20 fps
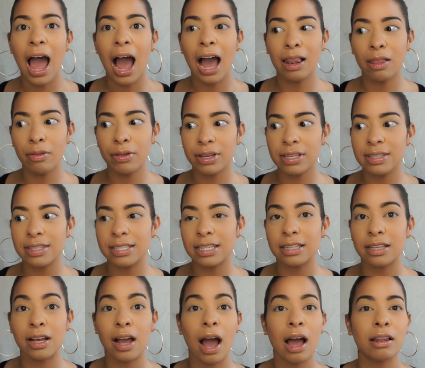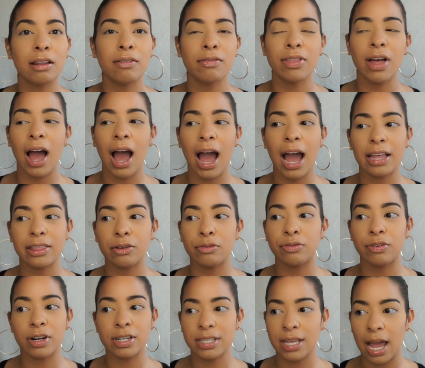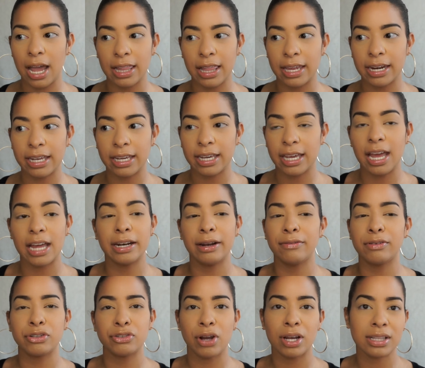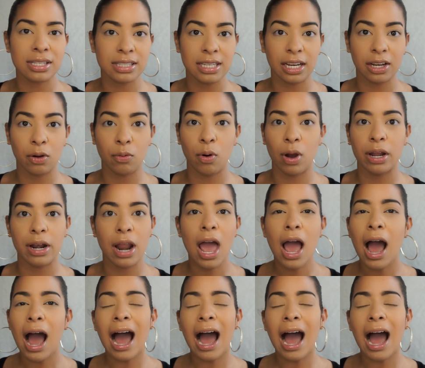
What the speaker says: I love the concealer. I love the first highlighting kit. I never tried the second one.